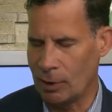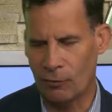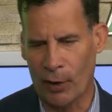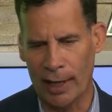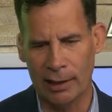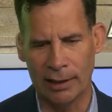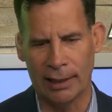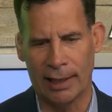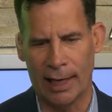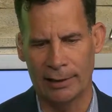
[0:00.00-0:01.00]
And
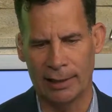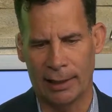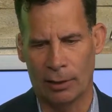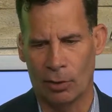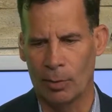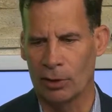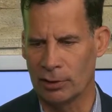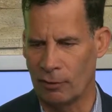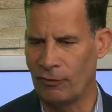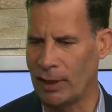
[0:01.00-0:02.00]
frankly, as a criminal
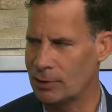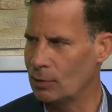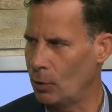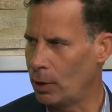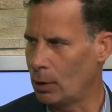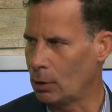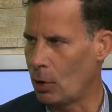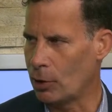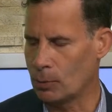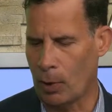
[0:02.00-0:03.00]
defense lawyer, in
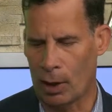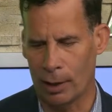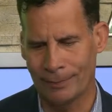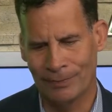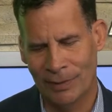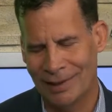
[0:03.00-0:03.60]
large part,